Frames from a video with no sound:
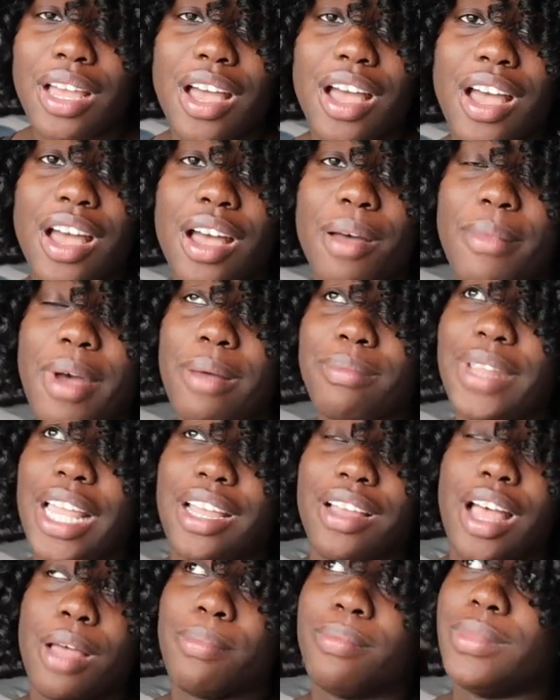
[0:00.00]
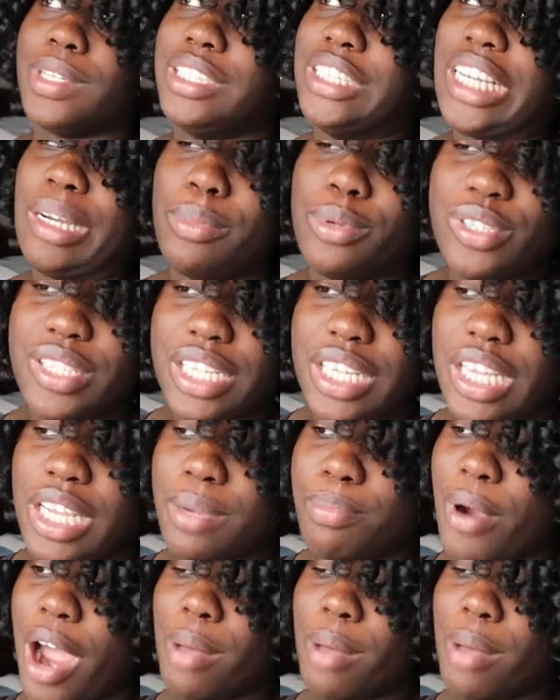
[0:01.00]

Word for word: Um, I'm like, a, I'm a double D,